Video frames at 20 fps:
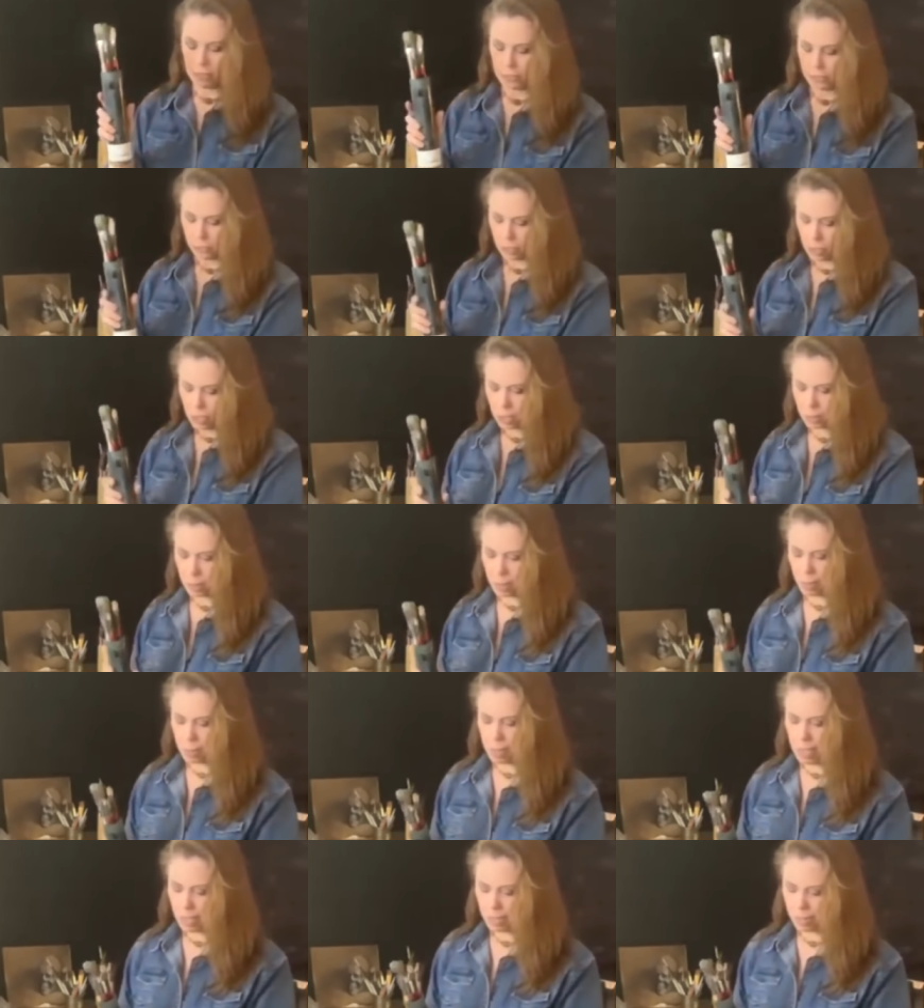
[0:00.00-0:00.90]
So on
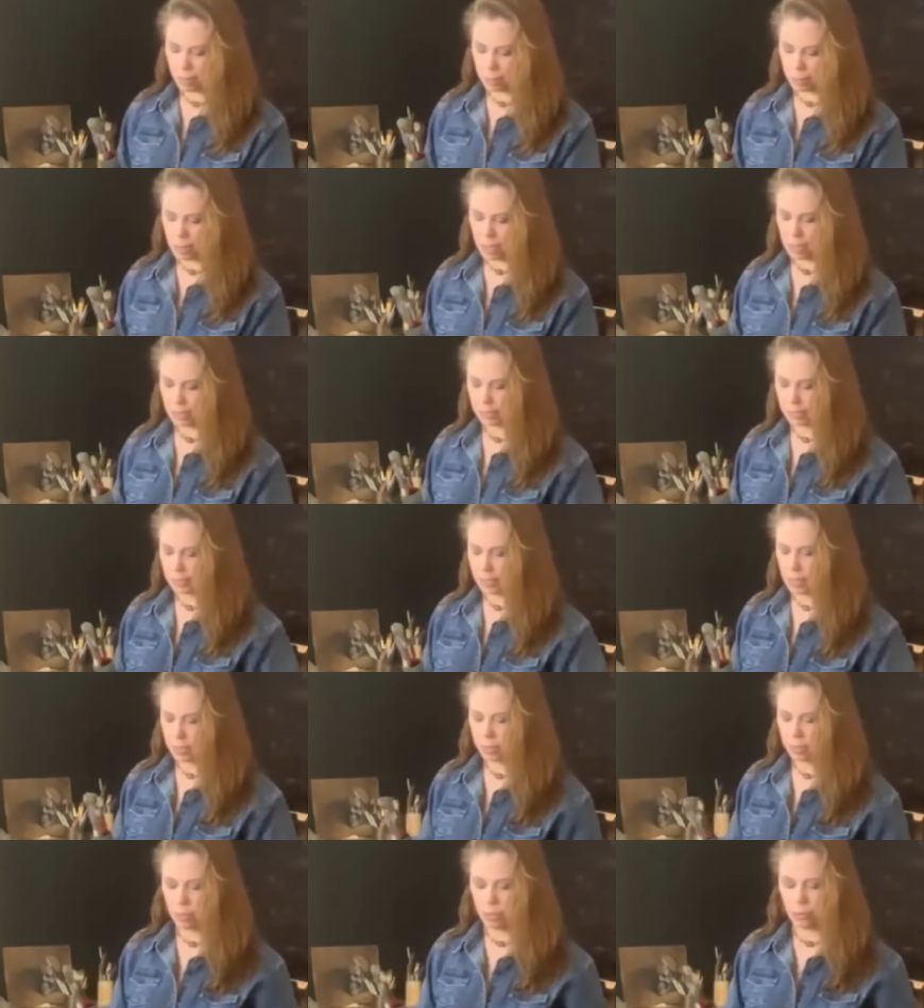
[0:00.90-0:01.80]
my palette box
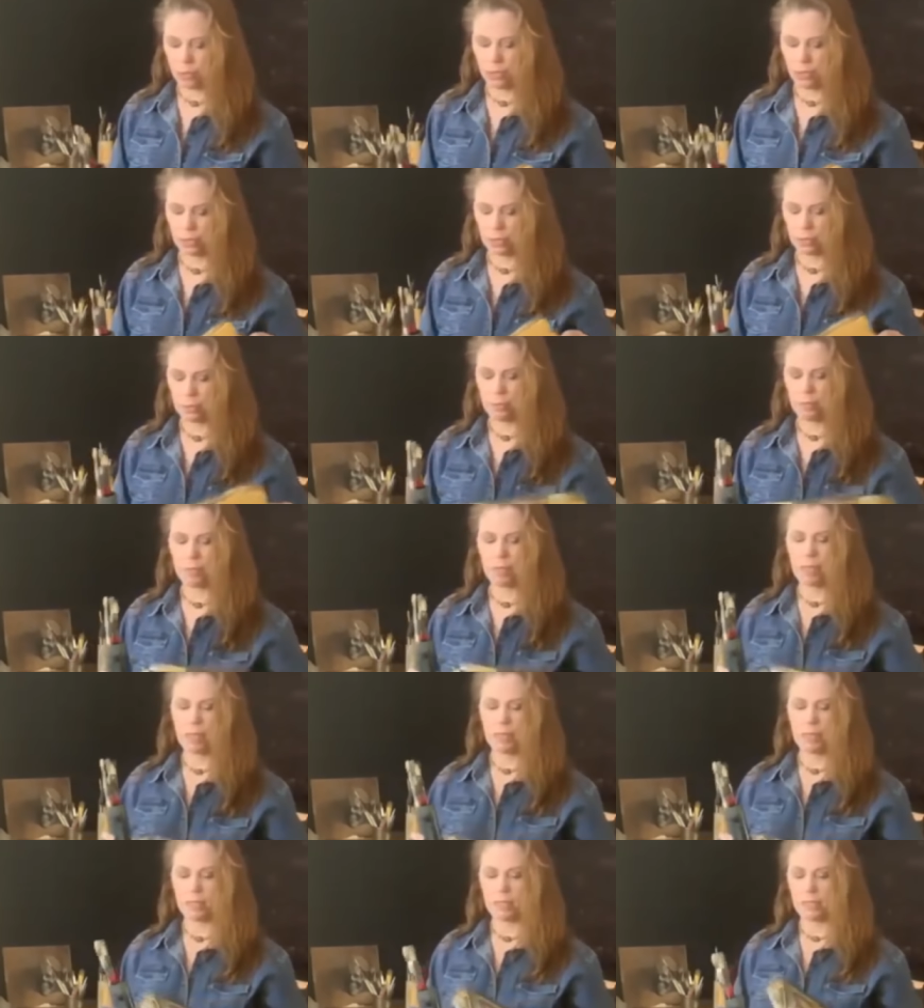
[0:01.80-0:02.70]
down below here,
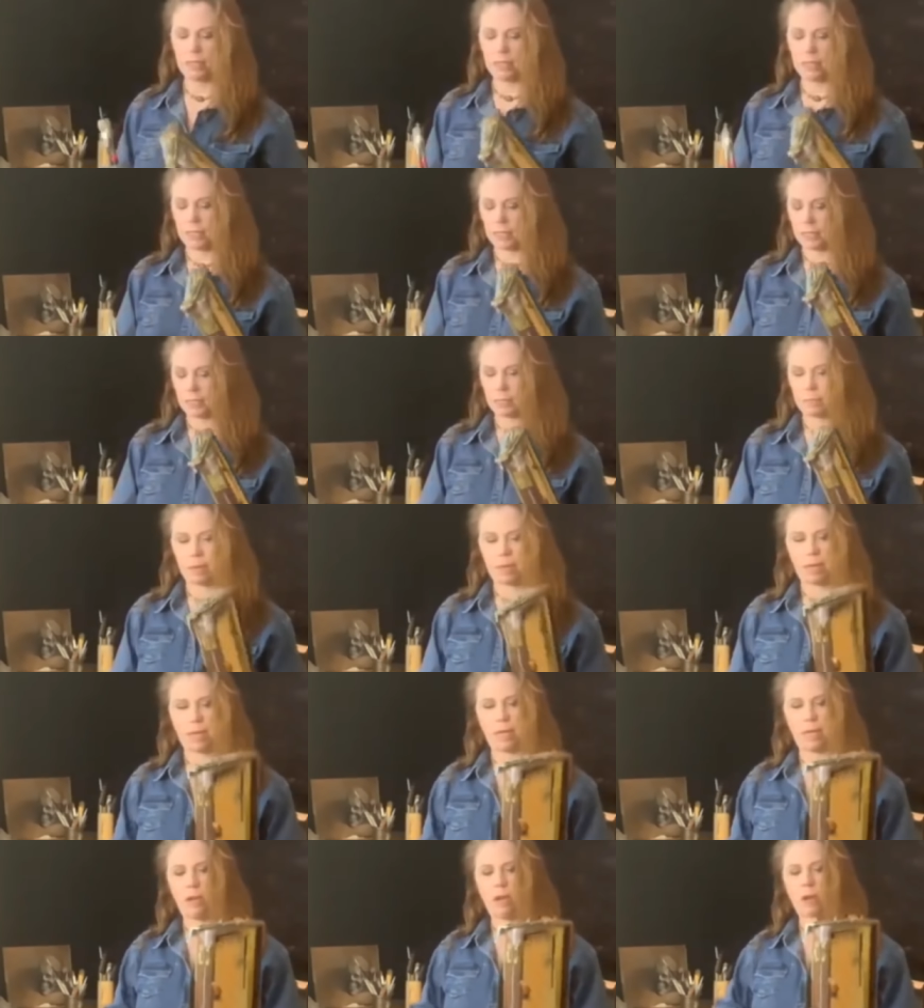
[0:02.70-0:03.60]
this is
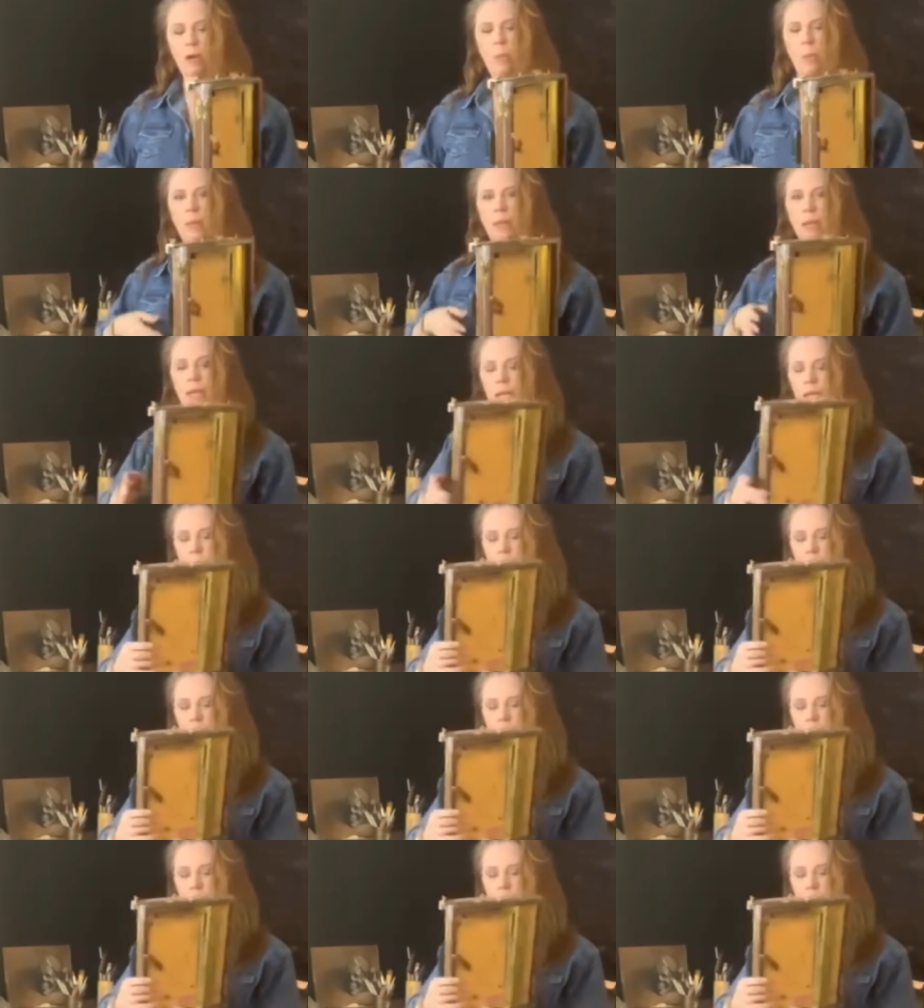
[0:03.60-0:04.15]
my Open